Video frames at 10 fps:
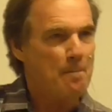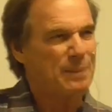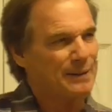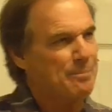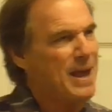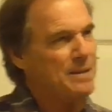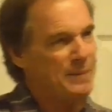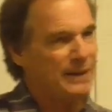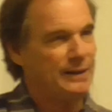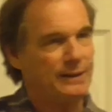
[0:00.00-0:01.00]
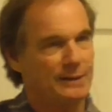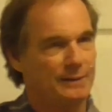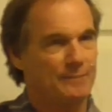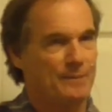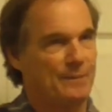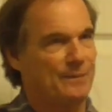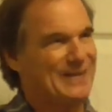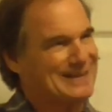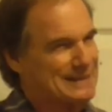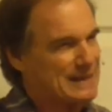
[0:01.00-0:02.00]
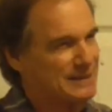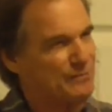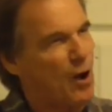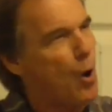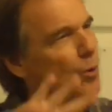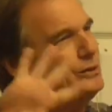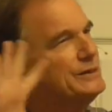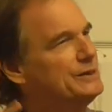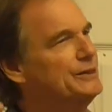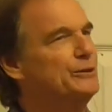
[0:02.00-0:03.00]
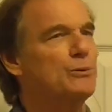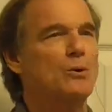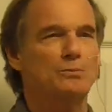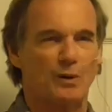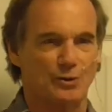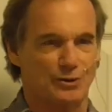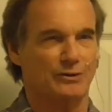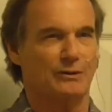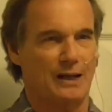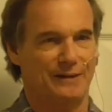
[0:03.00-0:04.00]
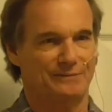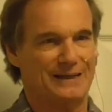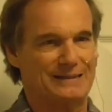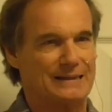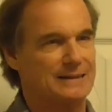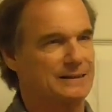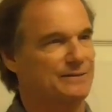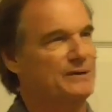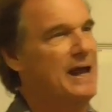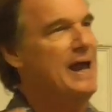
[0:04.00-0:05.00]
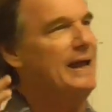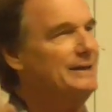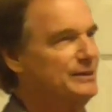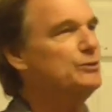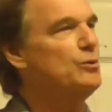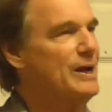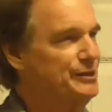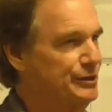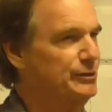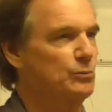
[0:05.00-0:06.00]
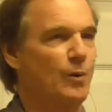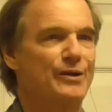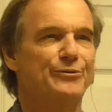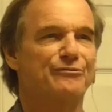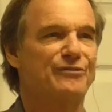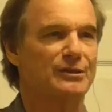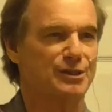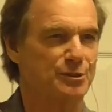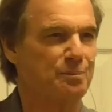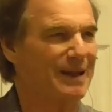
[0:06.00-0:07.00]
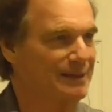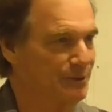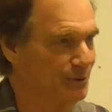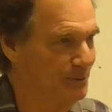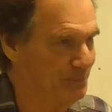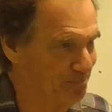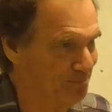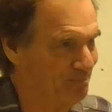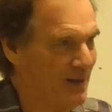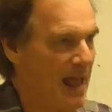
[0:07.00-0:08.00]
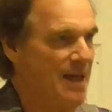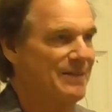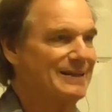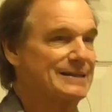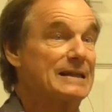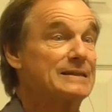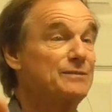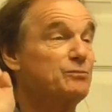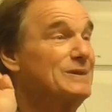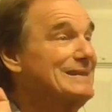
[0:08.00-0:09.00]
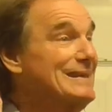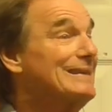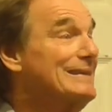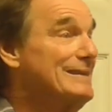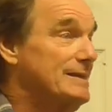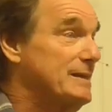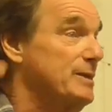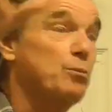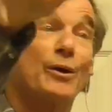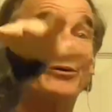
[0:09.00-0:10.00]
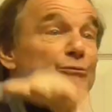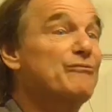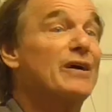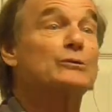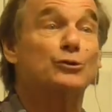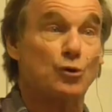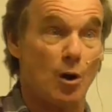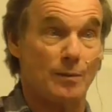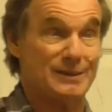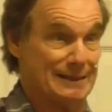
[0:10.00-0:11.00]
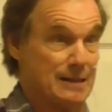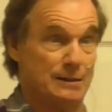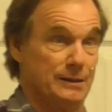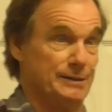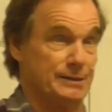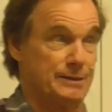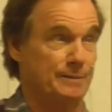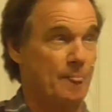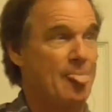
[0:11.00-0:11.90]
but it may be that sense of wholeness in your own personal life, that sense of integration where you felt splintered, that sense of resiliency where you felt traumatized.